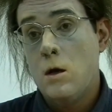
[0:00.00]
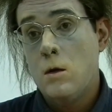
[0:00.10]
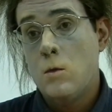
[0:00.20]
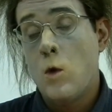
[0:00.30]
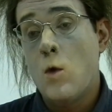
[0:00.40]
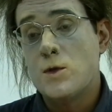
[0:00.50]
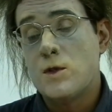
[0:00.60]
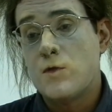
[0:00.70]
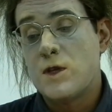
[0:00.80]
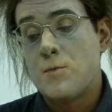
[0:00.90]
What was
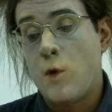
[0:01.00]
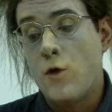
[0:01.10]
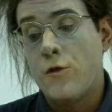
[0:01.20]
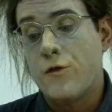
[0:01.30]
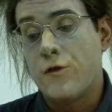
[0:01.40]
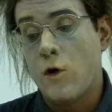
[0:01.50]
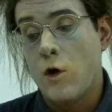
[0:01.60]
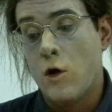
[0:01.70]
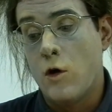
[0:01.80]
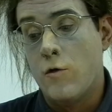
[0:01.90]
the response
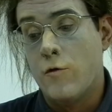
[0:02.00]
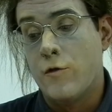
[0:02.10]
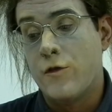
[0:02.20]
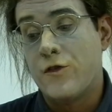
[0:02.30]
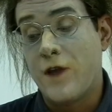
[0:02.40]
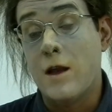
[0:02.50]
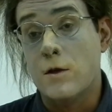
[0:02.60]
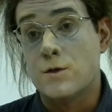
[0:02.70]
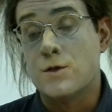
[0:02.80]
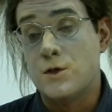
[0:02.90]
of
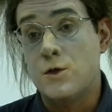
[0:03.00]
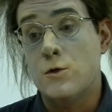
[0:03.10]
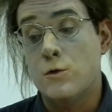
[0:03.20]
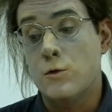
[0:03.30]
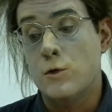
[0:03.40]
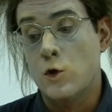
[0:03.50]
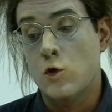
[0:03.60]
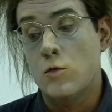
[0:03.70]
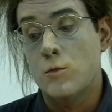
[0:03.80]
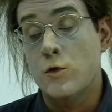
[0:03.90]
sellers to
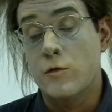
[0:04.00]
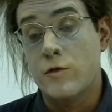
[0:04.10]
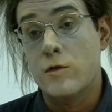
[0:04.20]
your move?